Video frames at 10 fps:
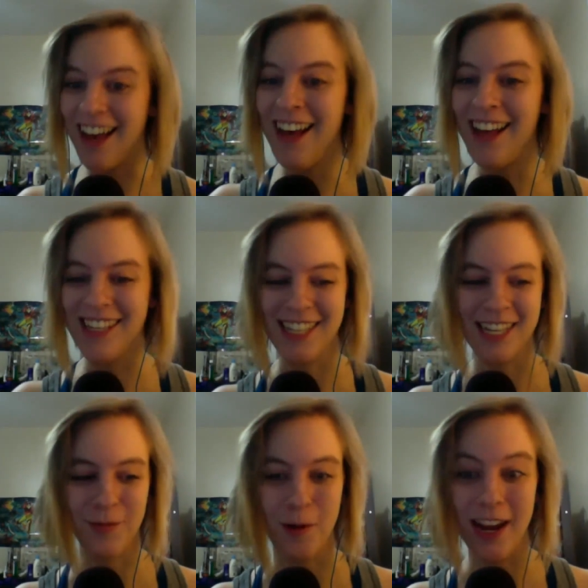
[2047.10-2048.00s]
This
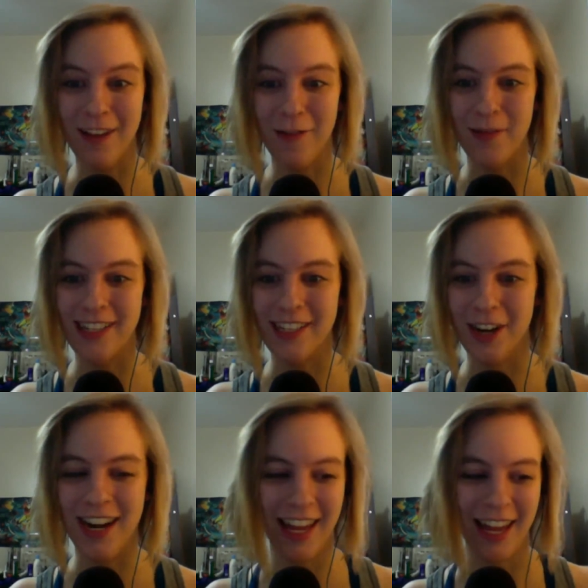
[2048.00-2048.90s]
is what everybody's
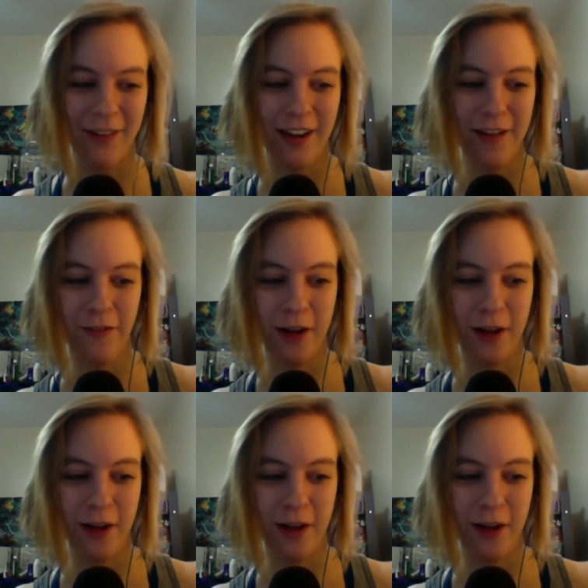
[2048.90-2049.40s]
trying to get away from,